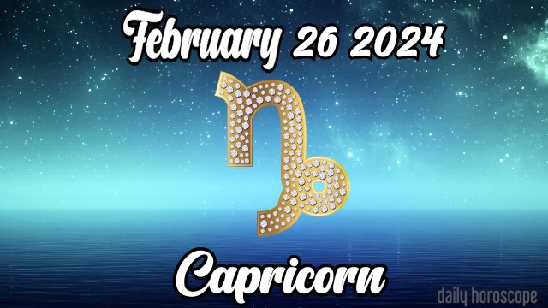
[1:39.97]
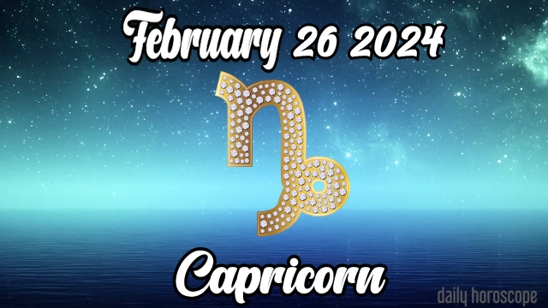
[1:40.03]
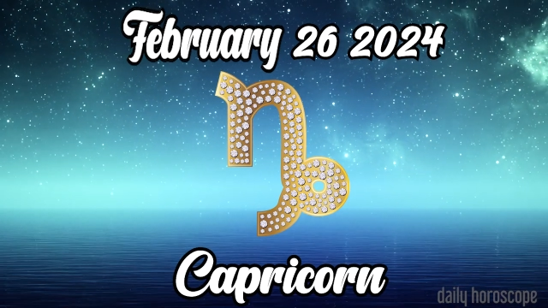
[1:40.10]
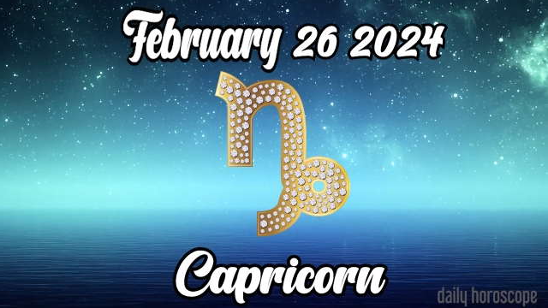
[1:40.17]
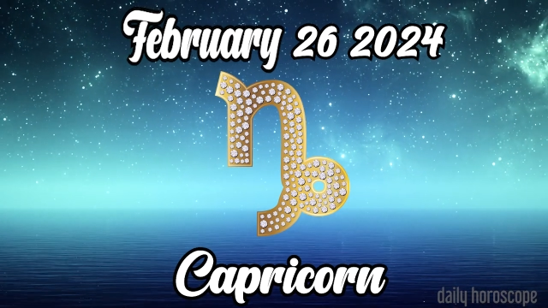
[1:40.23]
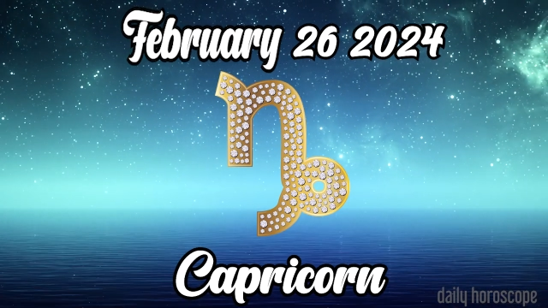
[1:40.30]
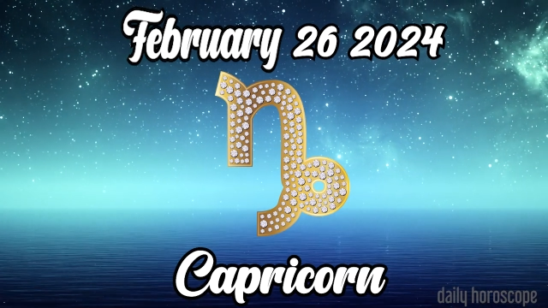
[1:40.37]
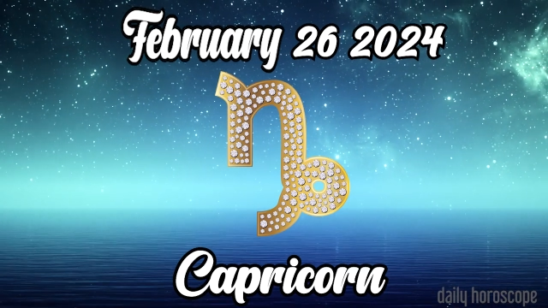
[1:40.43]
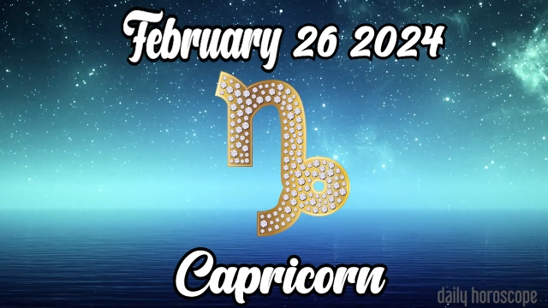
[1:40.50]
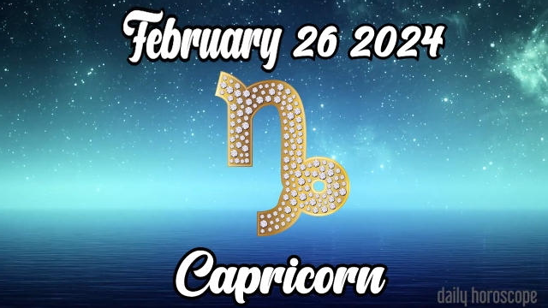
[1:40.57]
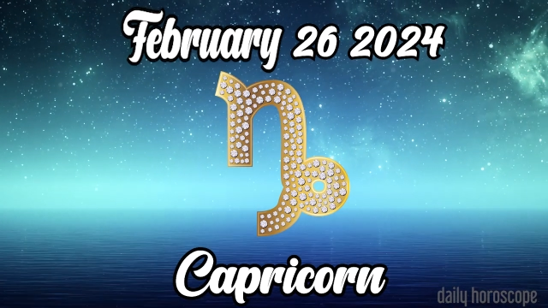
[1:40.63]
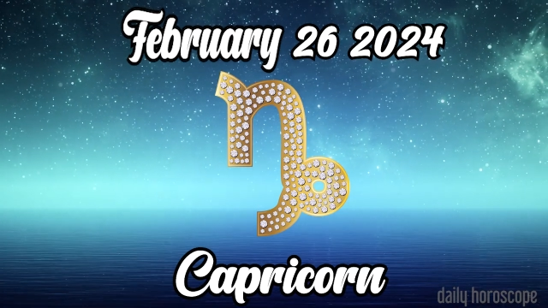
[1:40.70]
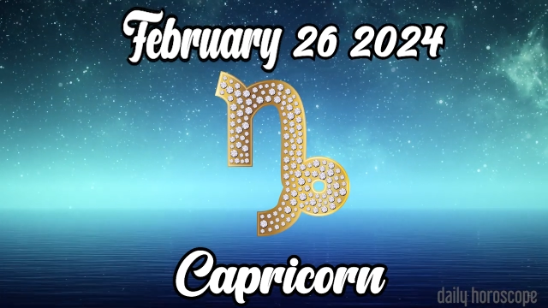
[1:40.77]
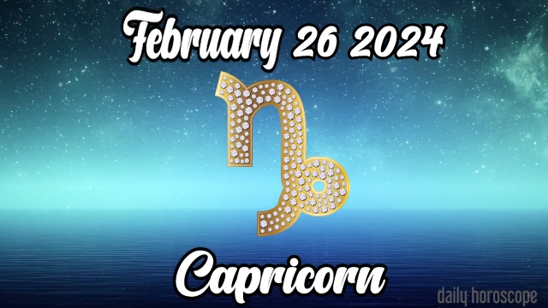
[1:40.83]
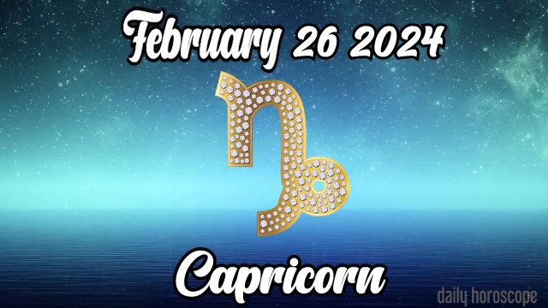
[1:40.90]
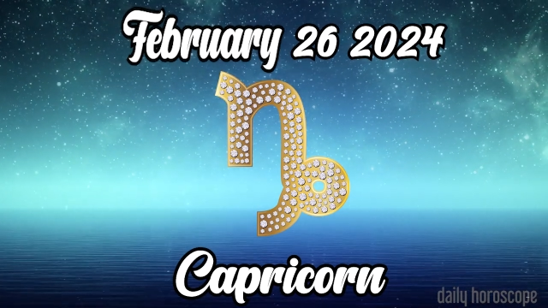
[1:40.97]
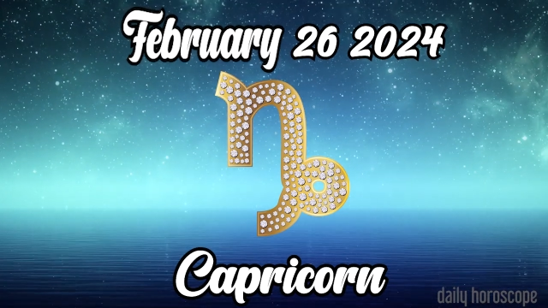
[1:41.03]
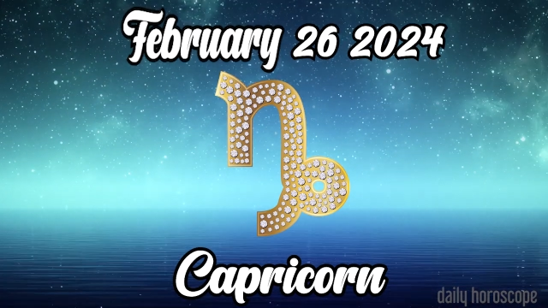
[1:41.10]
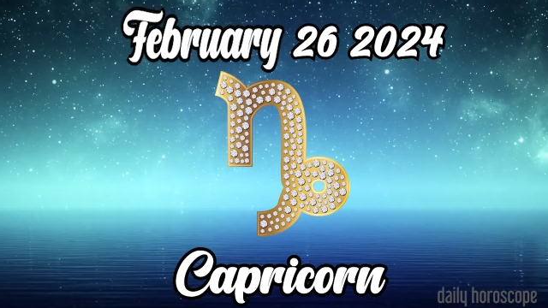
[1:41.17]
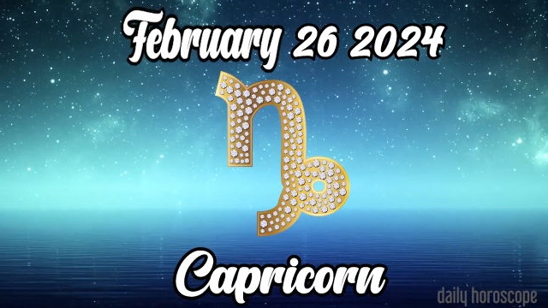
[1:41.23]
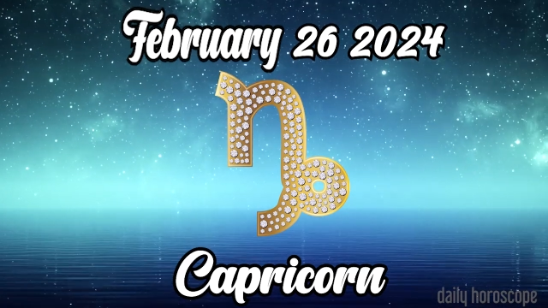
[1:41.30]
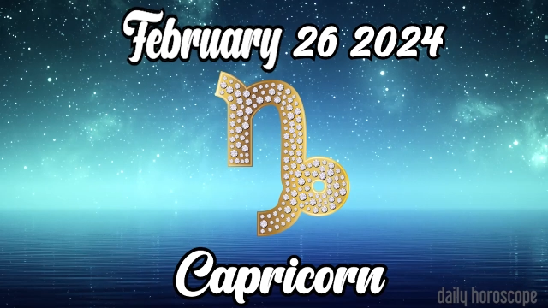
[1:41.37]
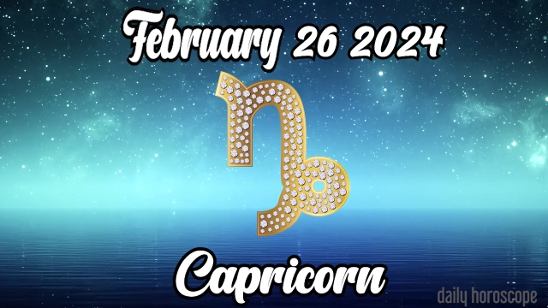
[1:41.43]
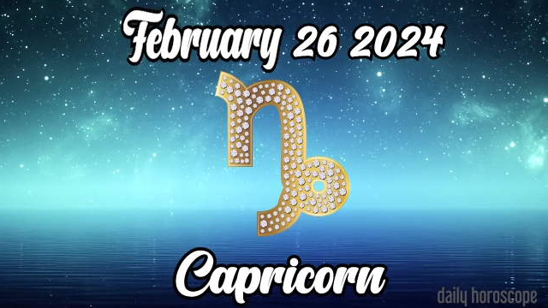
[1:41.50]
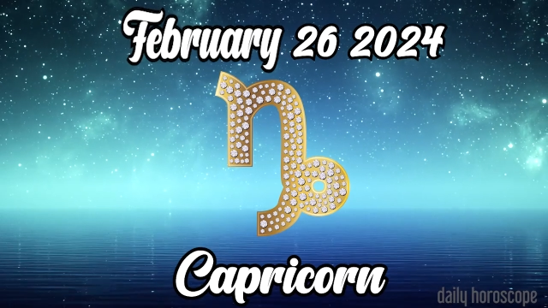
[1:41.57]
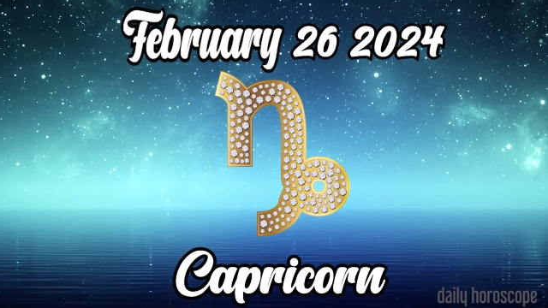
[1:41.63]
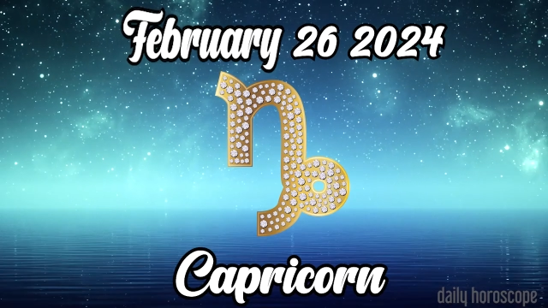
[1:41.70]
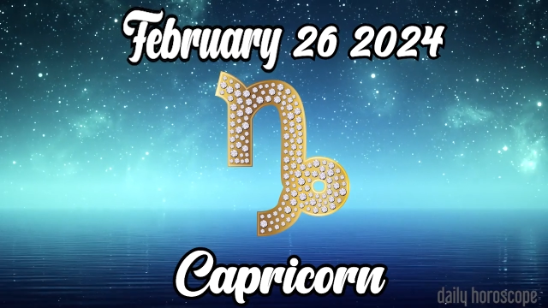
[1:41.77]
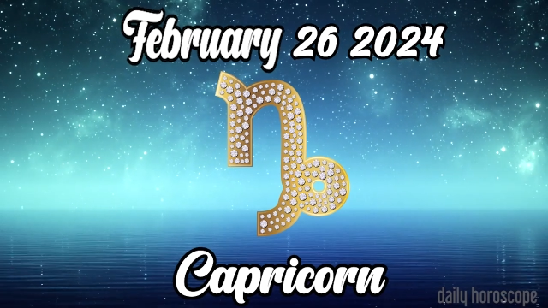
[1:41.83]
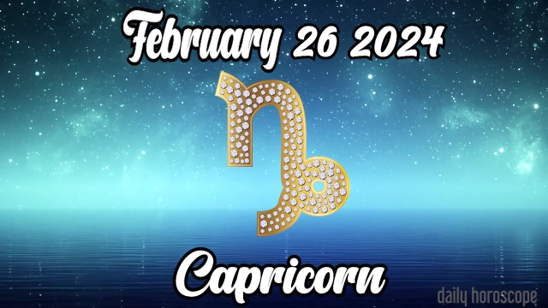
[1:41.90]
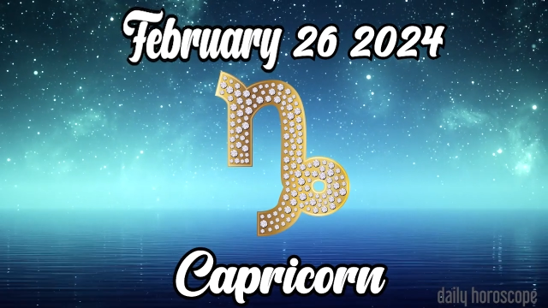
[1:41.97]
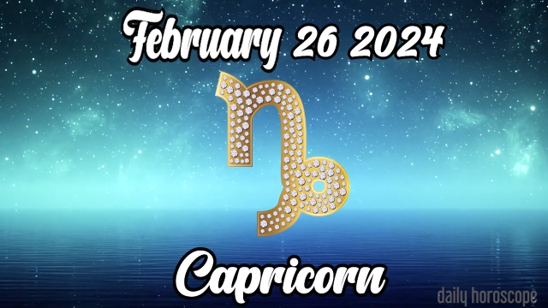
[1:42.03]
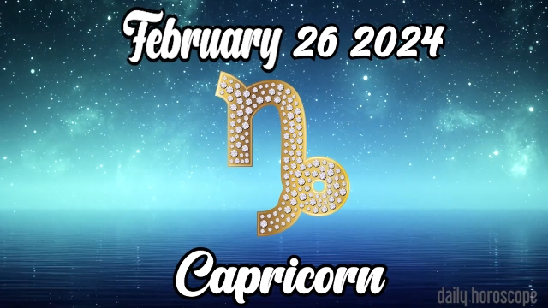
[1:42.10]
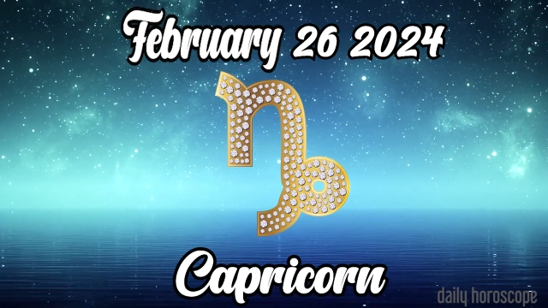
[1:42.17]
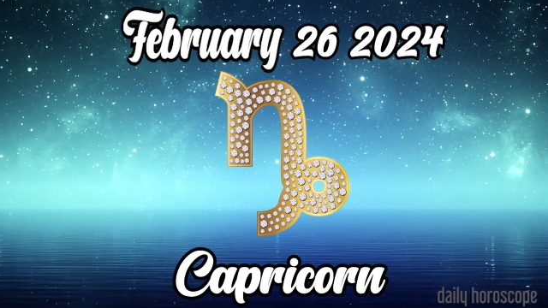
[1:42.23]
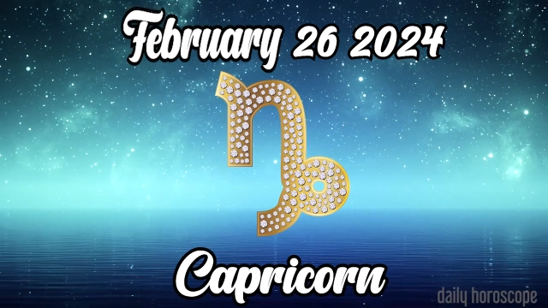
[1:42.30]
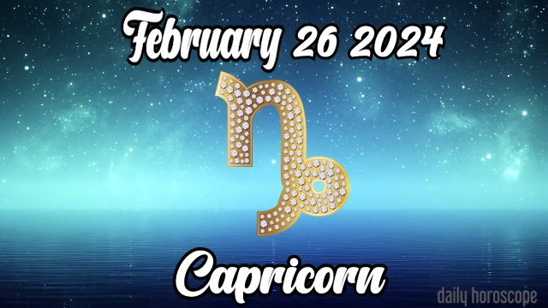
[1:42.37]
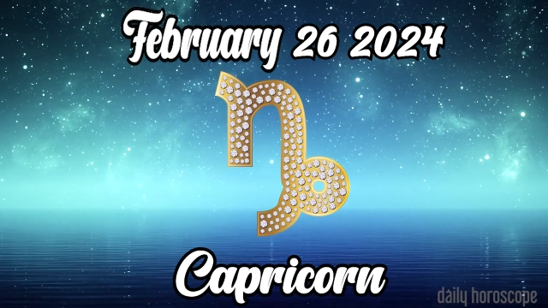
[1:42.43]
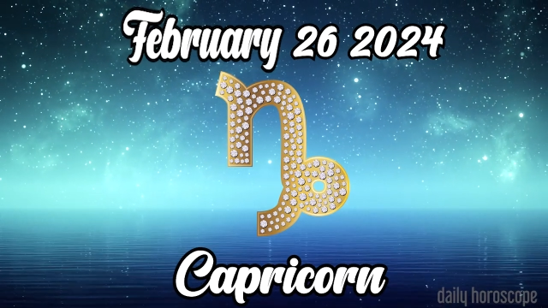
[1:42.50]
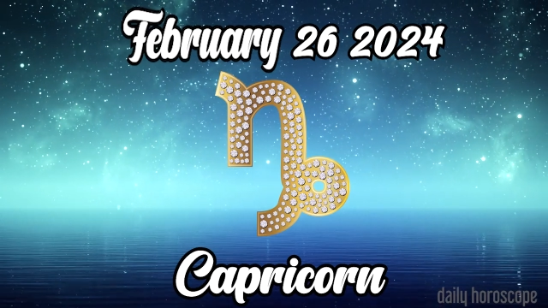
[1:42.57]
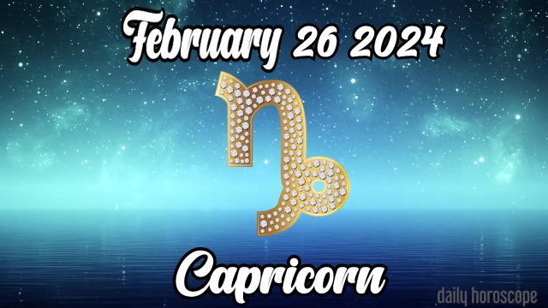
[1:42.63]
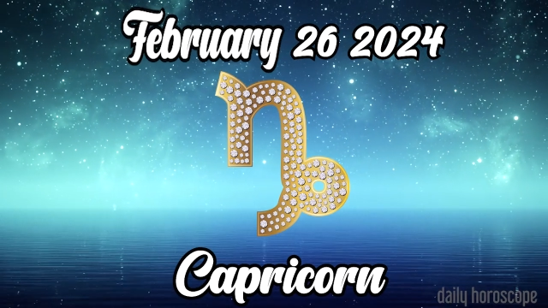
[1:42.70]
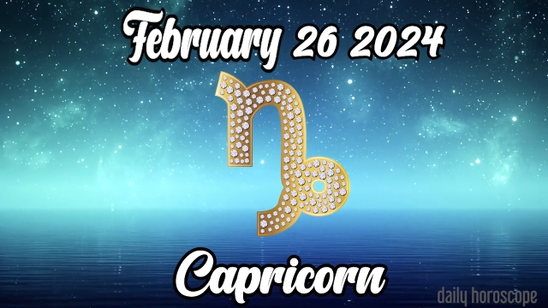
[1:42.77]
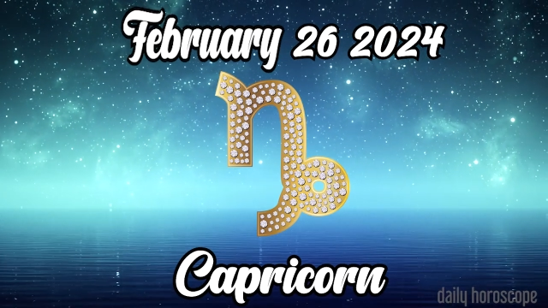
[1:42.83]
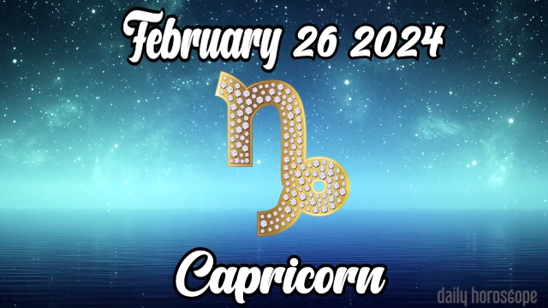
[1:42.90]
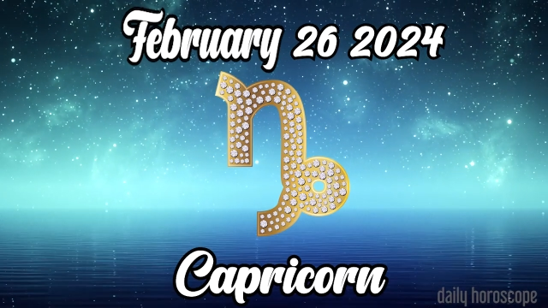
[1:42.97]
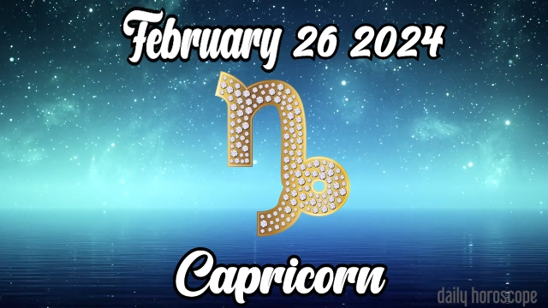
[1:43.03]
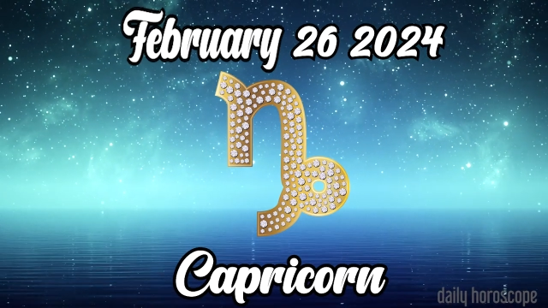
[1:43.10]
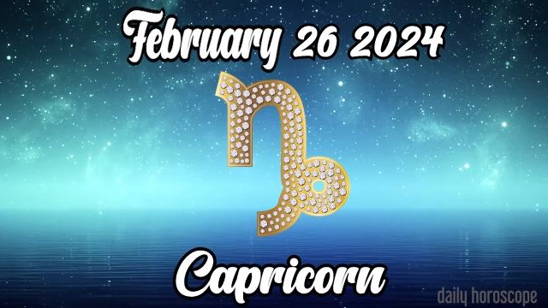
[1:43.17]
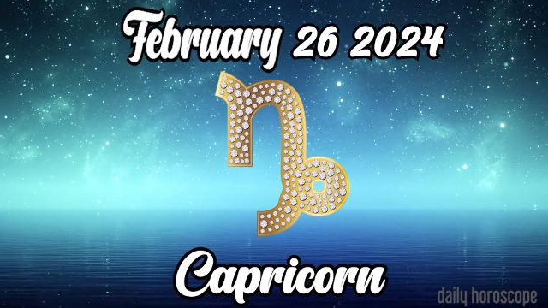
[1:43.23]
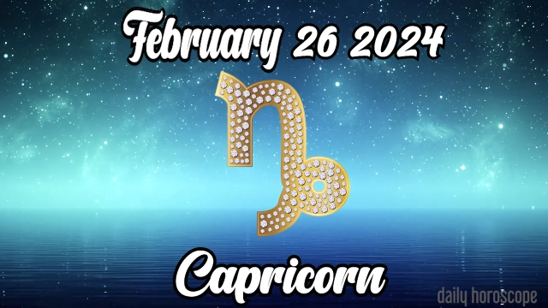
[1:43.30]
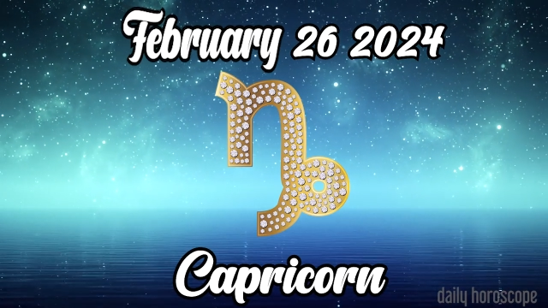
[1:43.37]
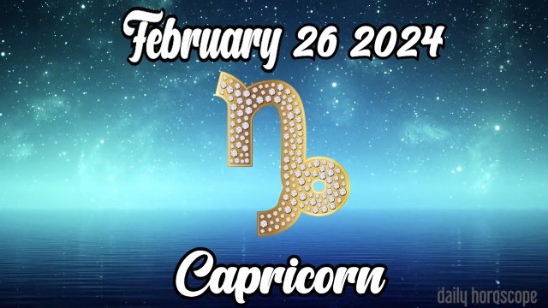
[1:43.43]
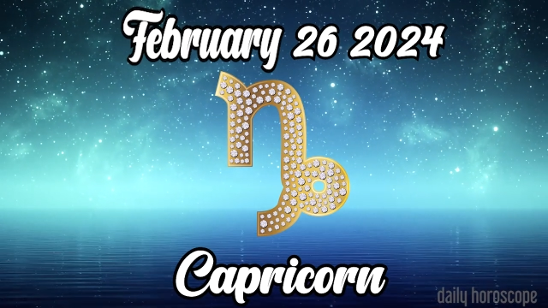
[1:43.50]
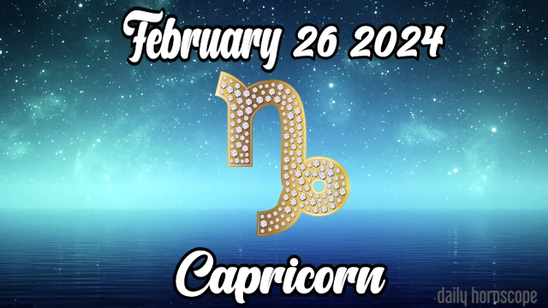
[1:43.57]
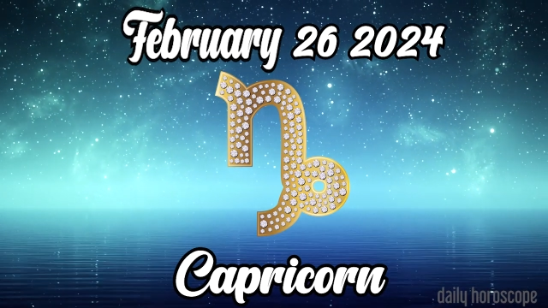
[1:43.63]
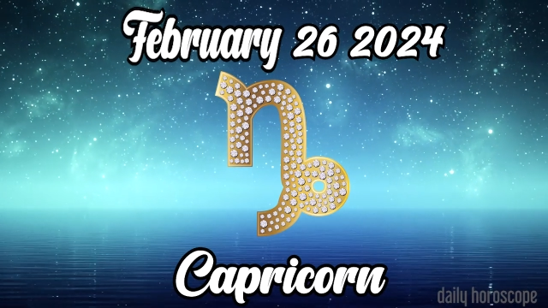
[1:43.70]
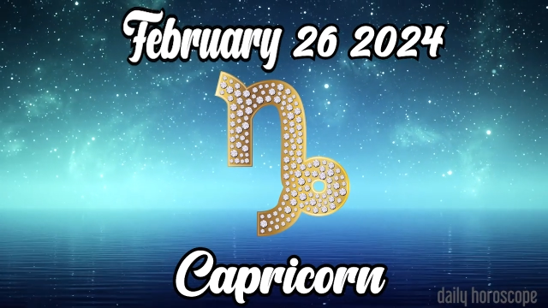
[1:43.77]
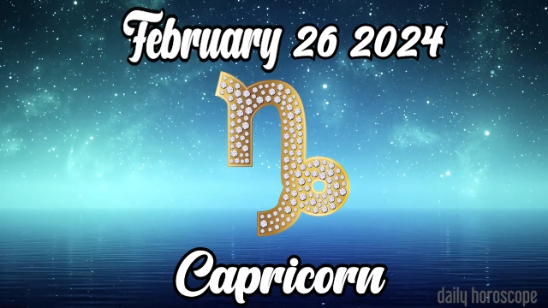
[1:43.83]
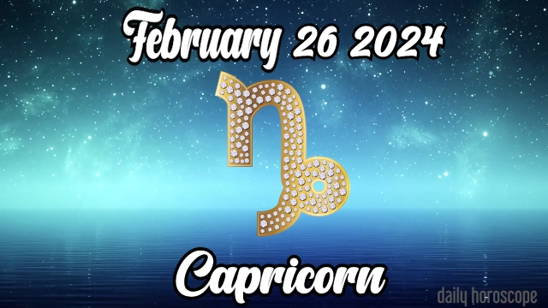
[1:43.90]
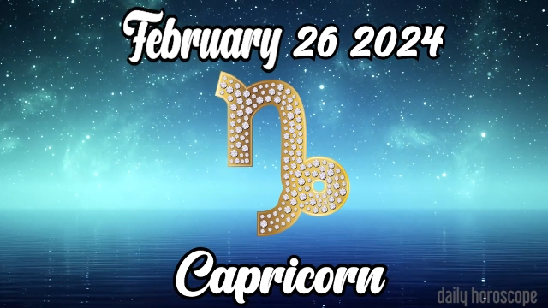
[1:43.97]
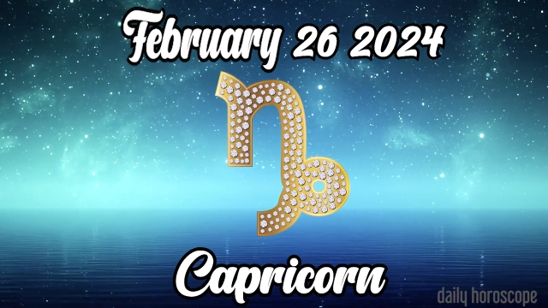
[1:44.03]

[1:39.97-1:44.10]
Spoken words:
No face is visible, so there are no lips to read.